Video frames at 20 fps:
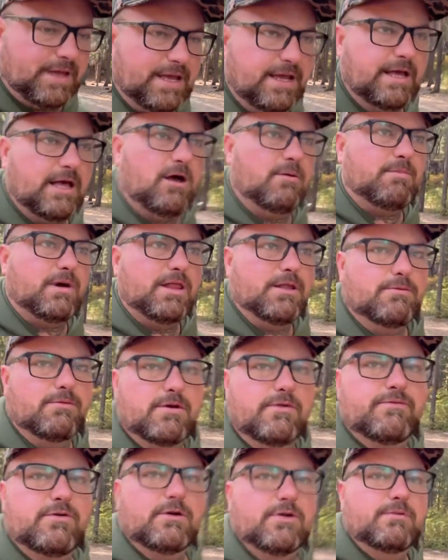hang out by the
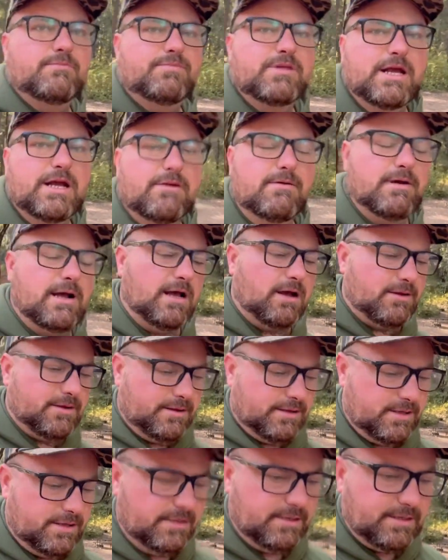river and play around.
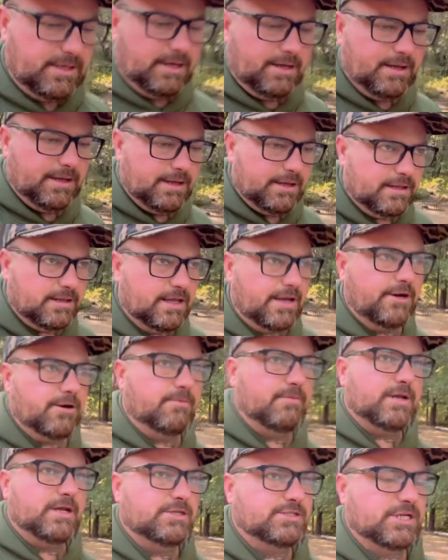And then later
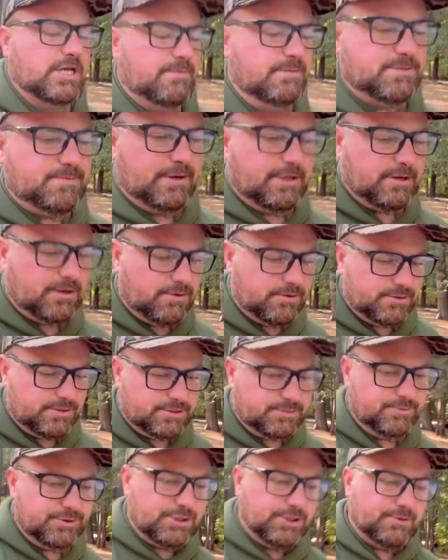me and James might go do
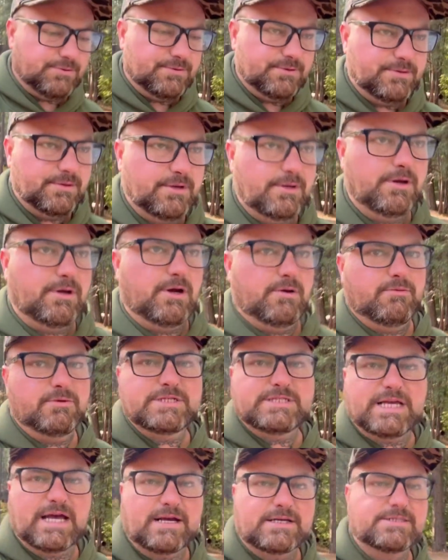some shooting uh, with
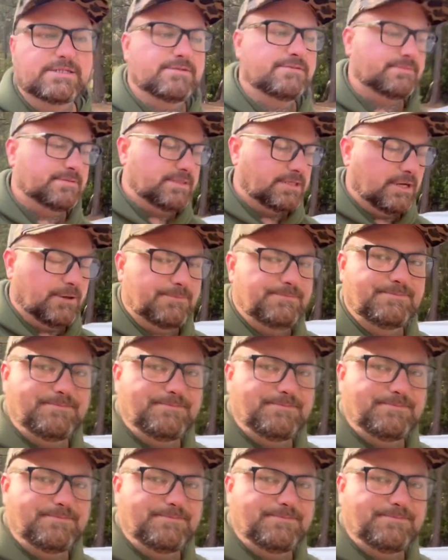Saxon, so.